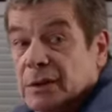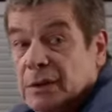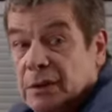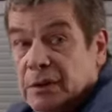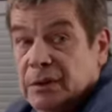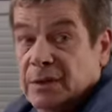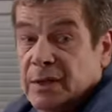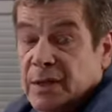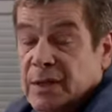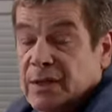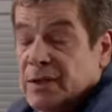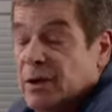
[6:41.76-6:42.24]

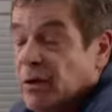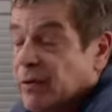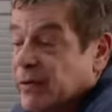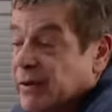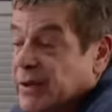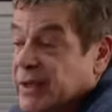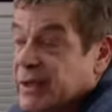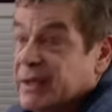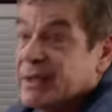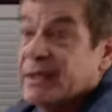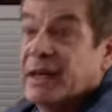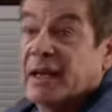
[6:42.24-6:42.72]
So he's off
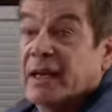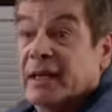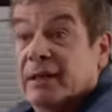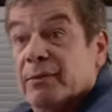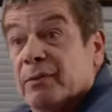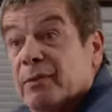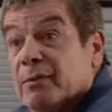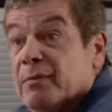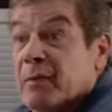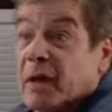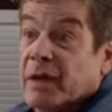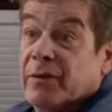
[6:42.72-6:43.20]
on a date
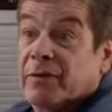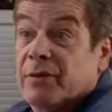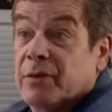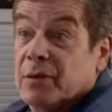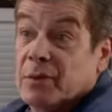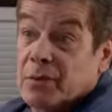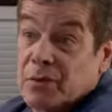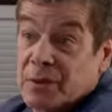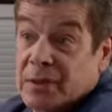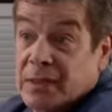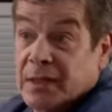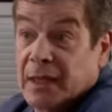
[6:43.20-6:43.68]
with
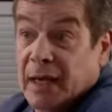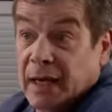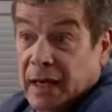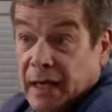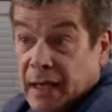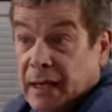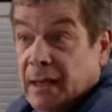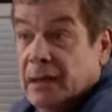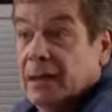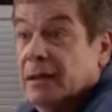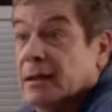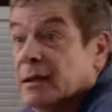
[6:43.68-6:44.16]
Matthew Singh.